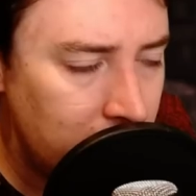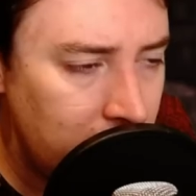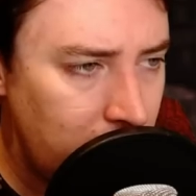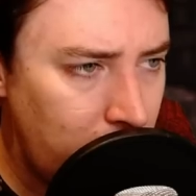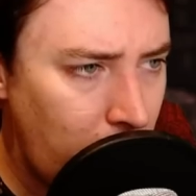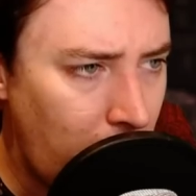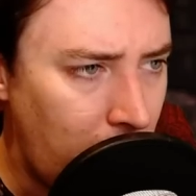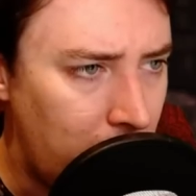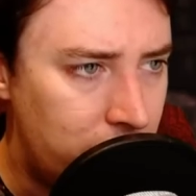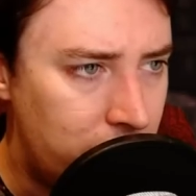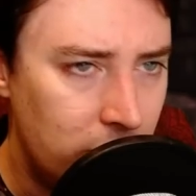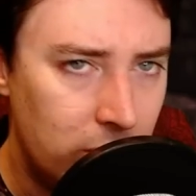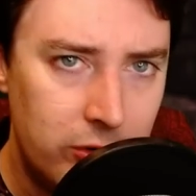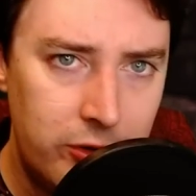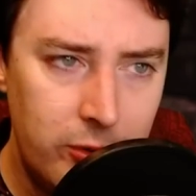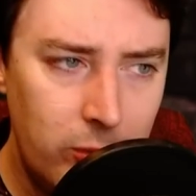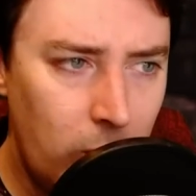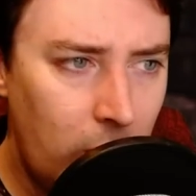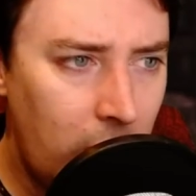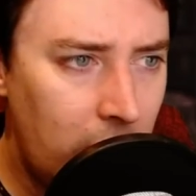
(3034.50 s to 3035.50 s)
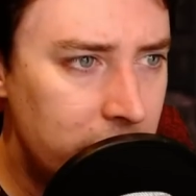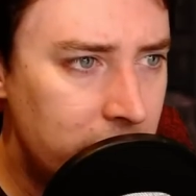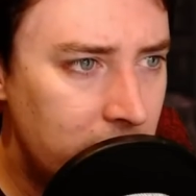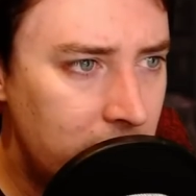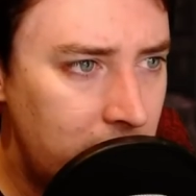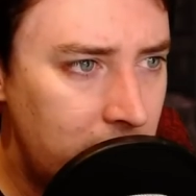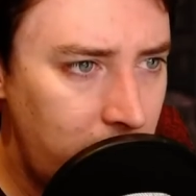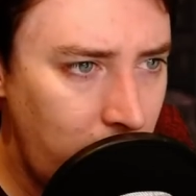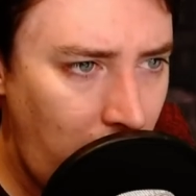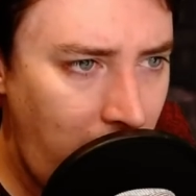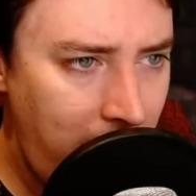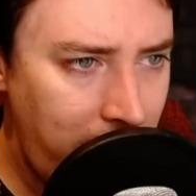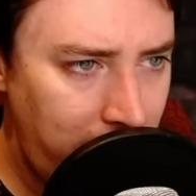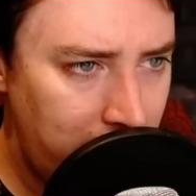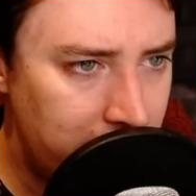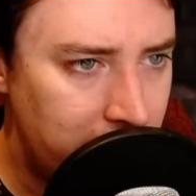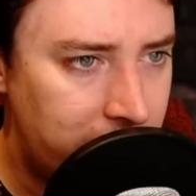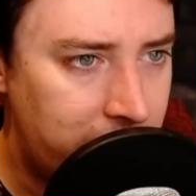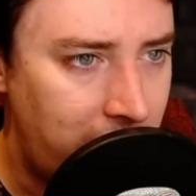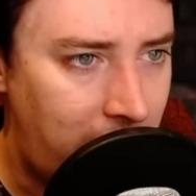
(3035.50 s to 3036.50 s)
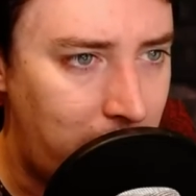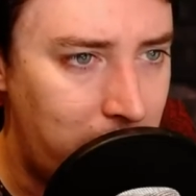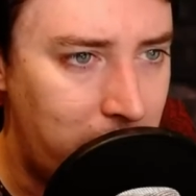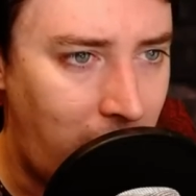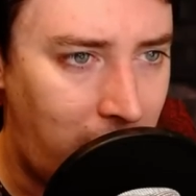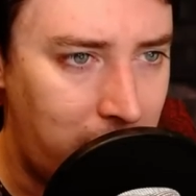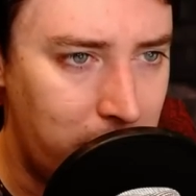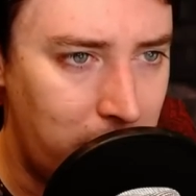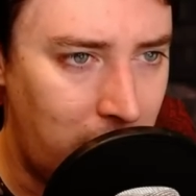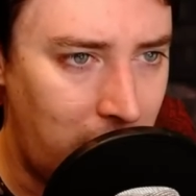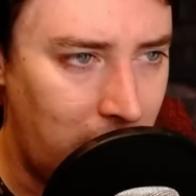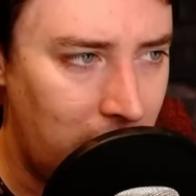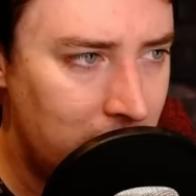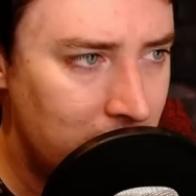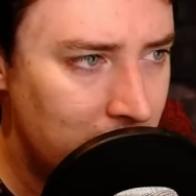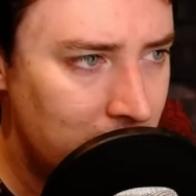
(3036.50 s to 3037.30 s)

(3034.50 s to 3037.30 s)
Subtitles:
But, George, it was. You have had the same nightmare.